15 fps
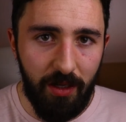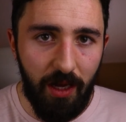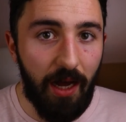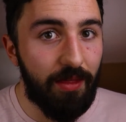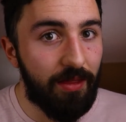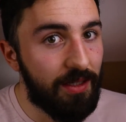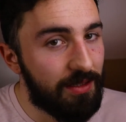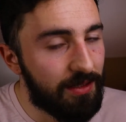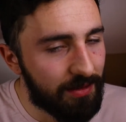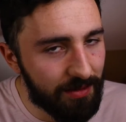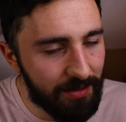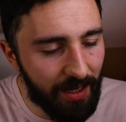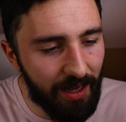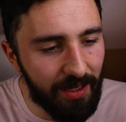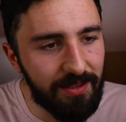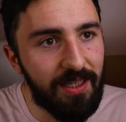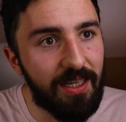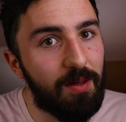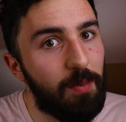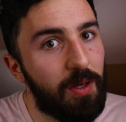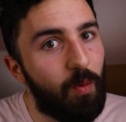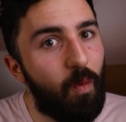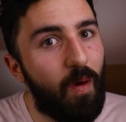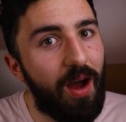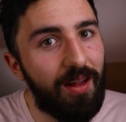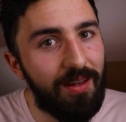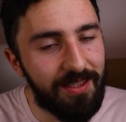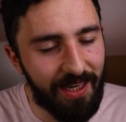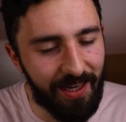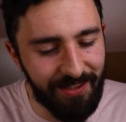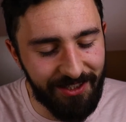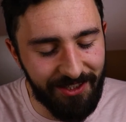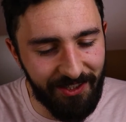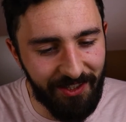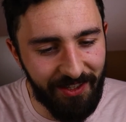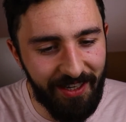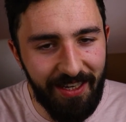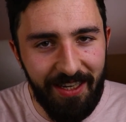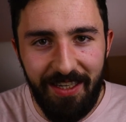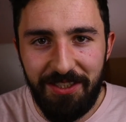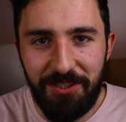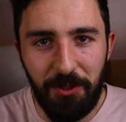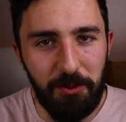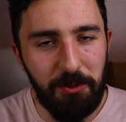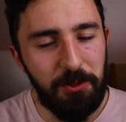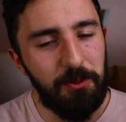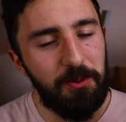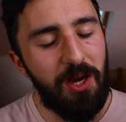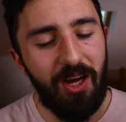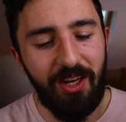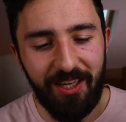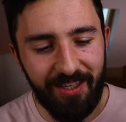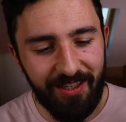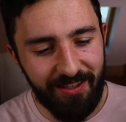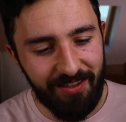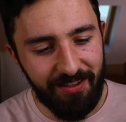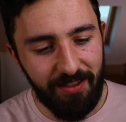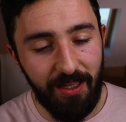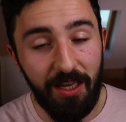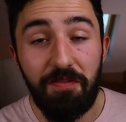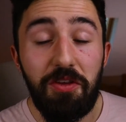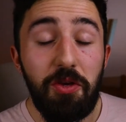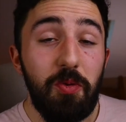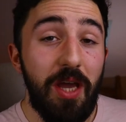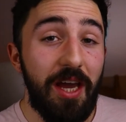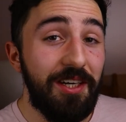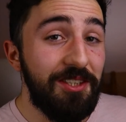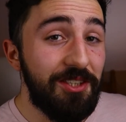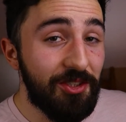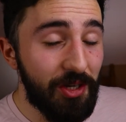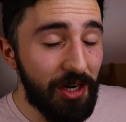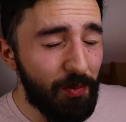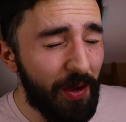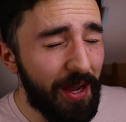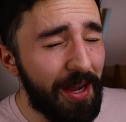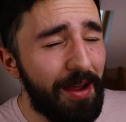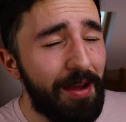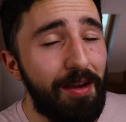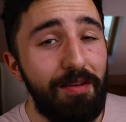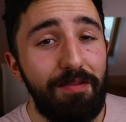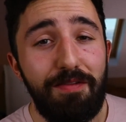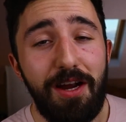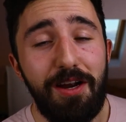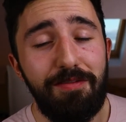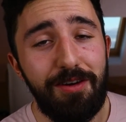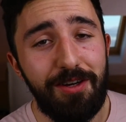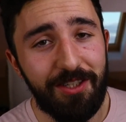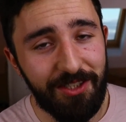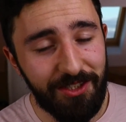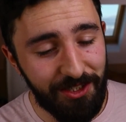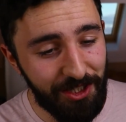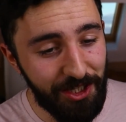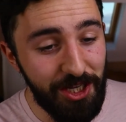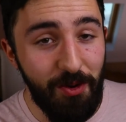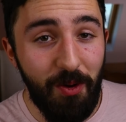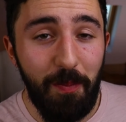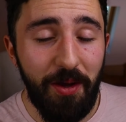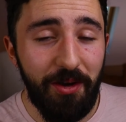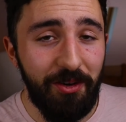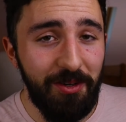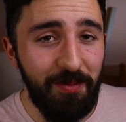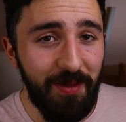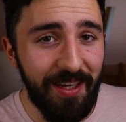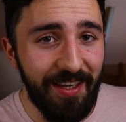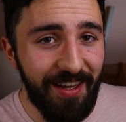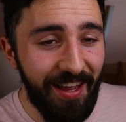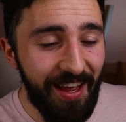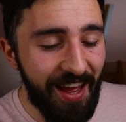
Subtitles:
And this has taken me a while to answer. So do not, like, if you get it straight away, fair fucks, you are better than me.